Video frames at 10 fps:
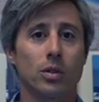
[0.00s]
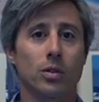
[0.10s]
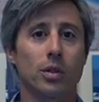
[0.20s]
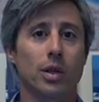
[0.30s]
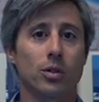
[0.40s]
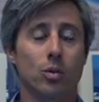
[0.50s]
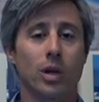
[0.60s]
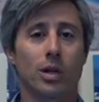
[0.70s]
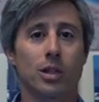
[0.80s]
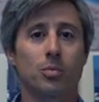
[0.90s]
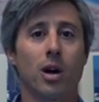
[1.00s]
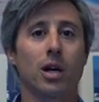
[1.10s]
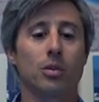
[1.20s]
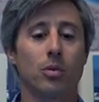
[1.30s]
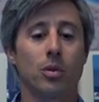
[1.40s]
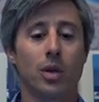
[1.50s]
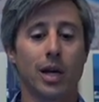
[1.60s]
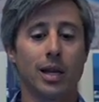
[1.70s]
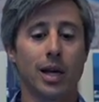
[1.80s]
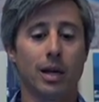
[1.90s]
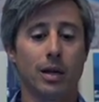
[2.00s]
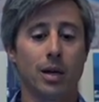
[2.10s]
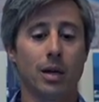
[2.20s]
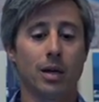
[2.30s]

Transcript: as quickly as possible, and then